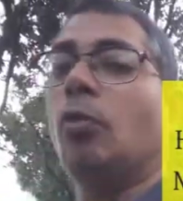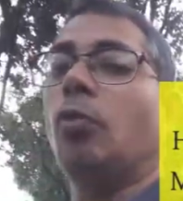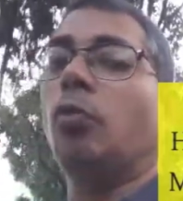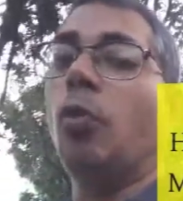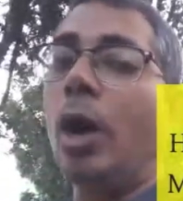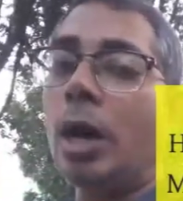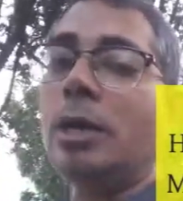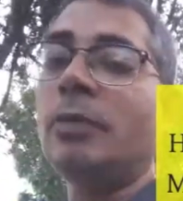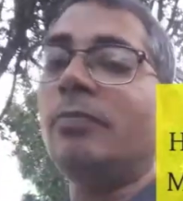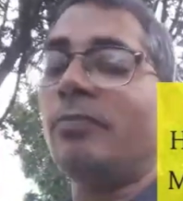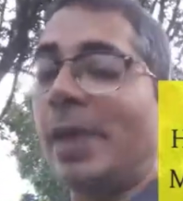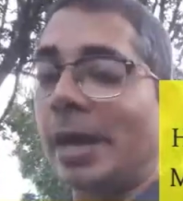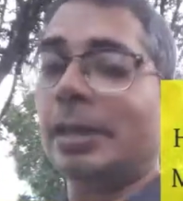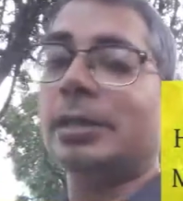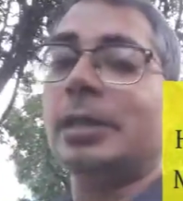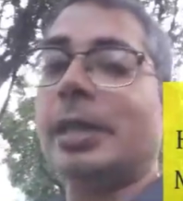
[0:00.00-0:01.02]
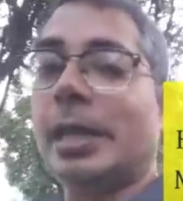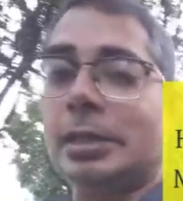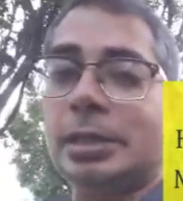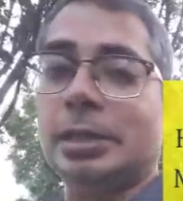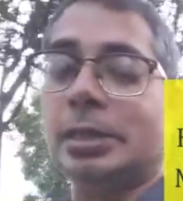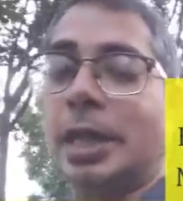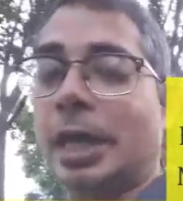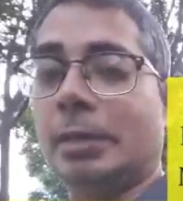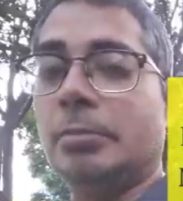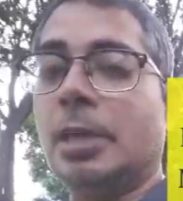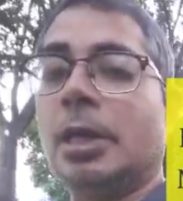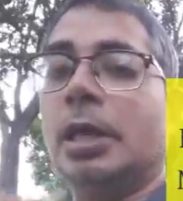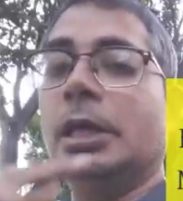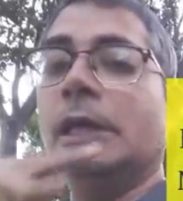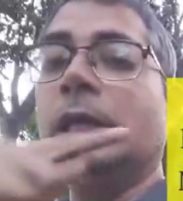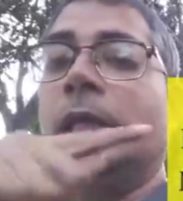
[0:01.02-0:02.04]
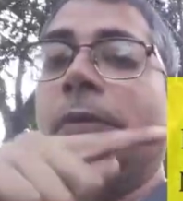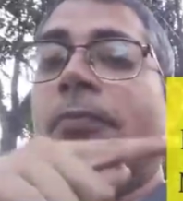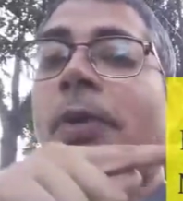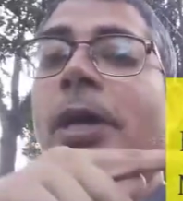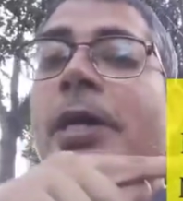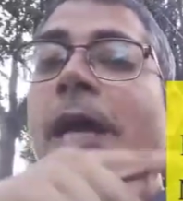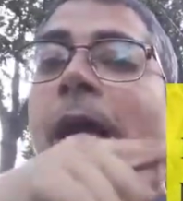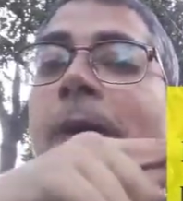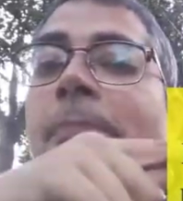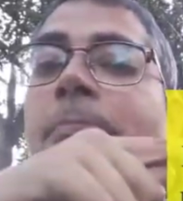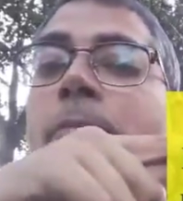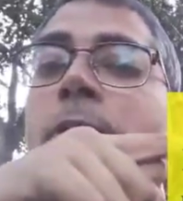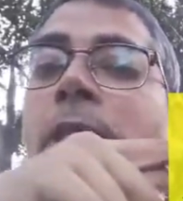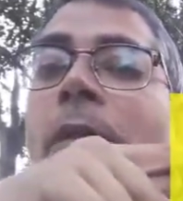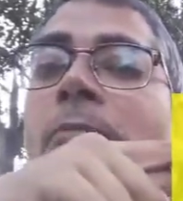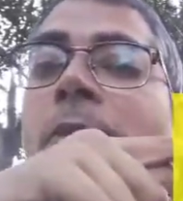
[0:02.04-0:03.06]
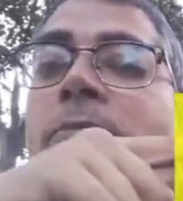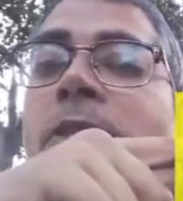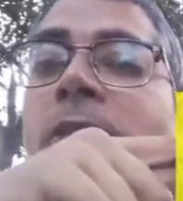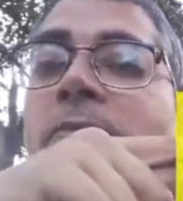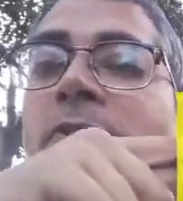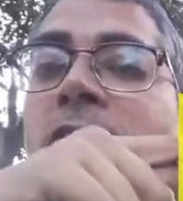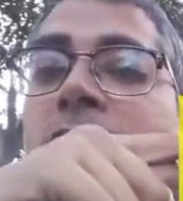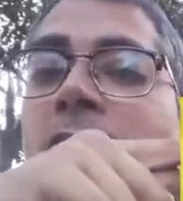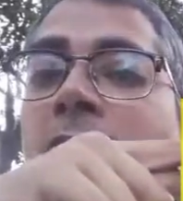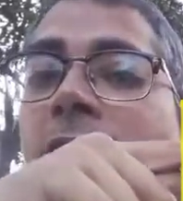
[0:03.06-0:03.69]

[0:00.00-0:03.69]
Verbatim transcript: one factor at a time. If I have some observation